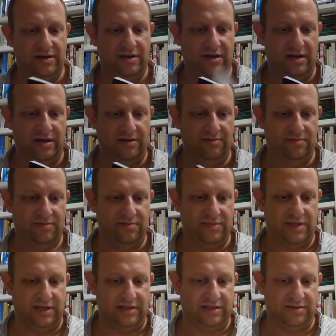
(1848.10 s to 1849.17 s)
then some sort of
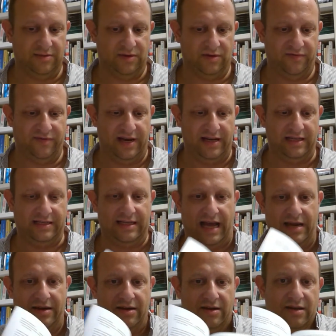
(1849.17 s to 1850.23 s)
fairly standard
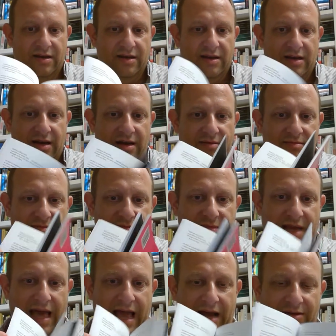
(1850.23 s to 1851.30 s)
layouts of
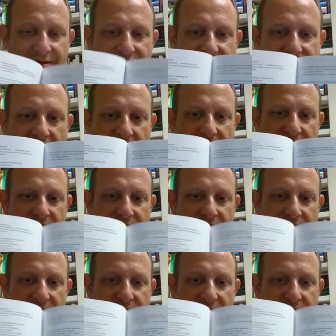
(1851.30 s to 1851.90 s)
poems, and